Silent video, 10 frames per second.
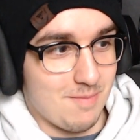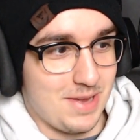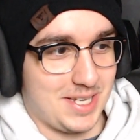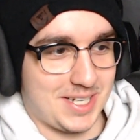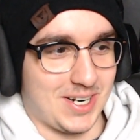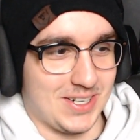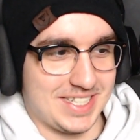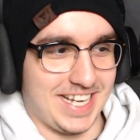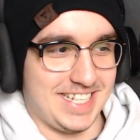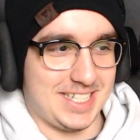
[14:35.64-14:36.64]
into girls
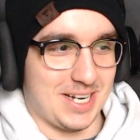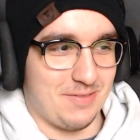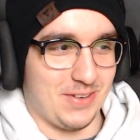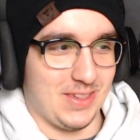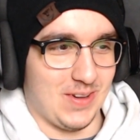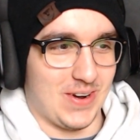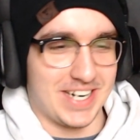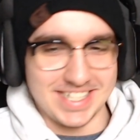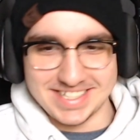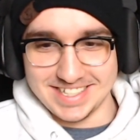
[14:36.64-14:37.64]
like Jennifer
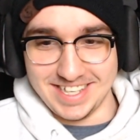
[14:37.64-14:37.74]
Lawrence.